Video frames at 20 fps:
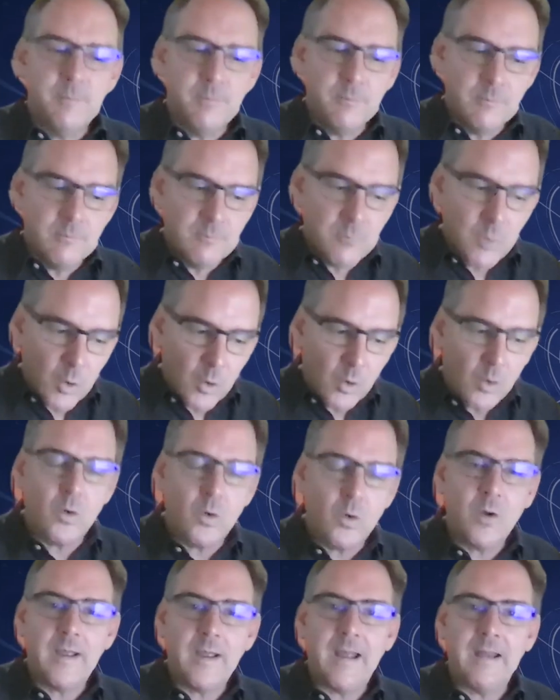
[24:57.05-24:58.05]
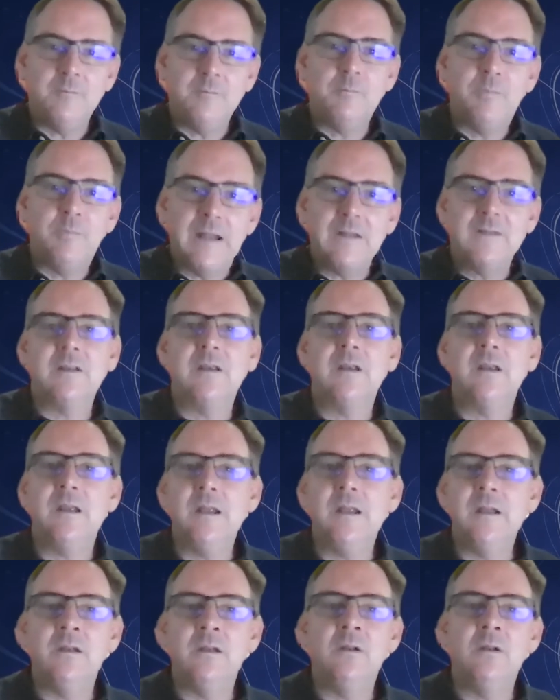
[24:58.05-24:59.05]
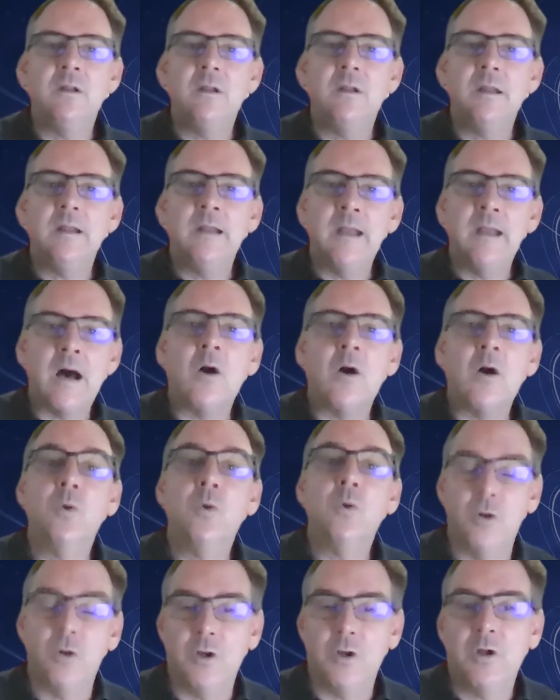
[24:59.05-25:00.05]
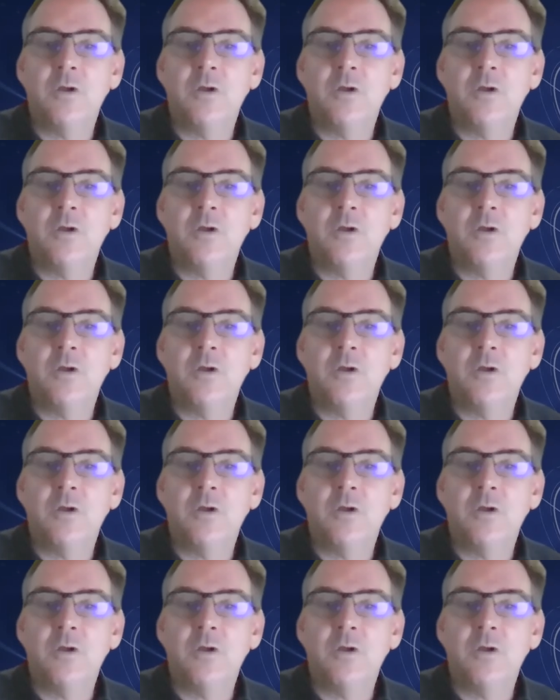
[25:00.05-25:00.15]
more and better in our work,